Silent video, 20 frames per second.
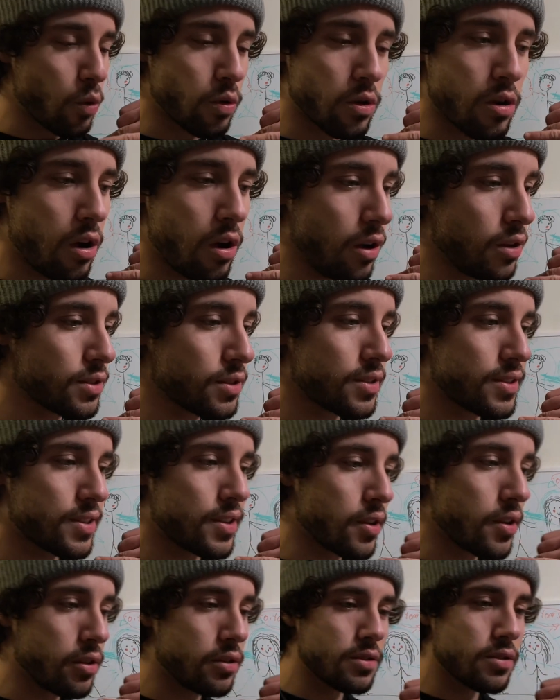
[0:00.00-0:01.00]
calls,
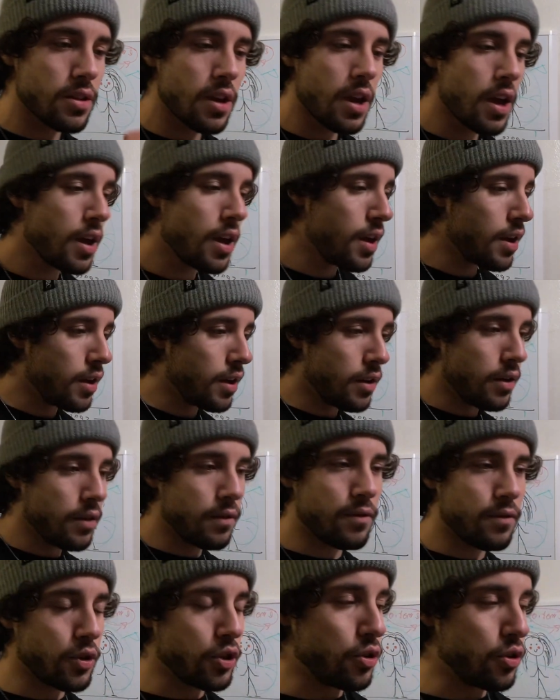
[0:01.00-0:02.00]
sales
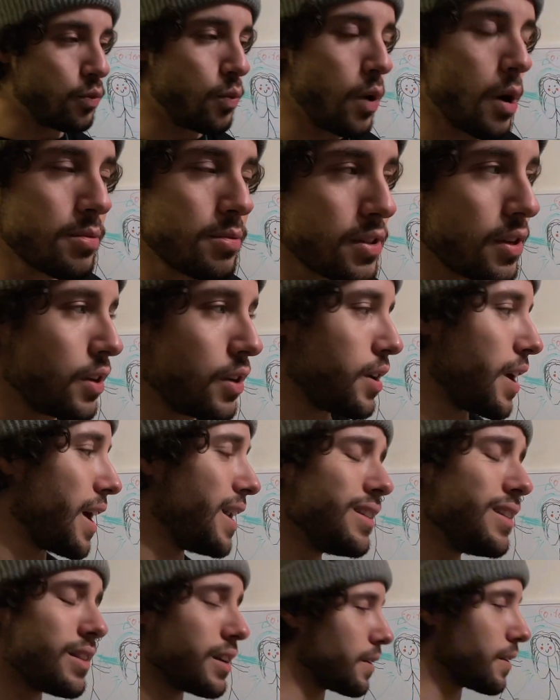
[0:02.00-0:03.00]
for your website,
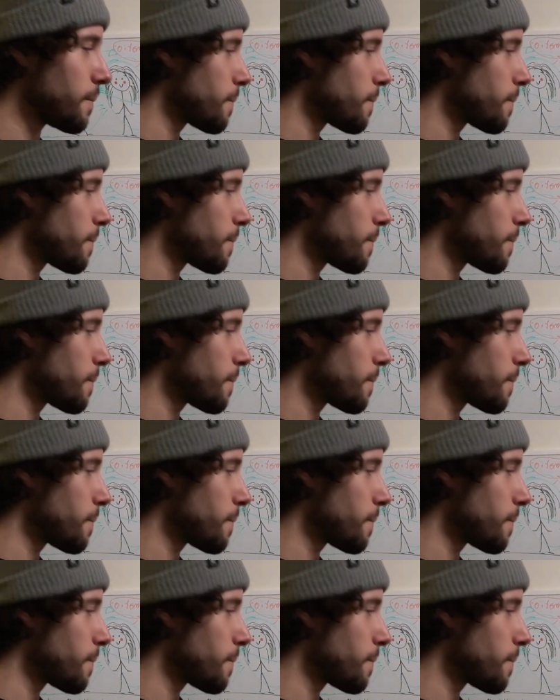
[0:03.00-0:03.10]
anything,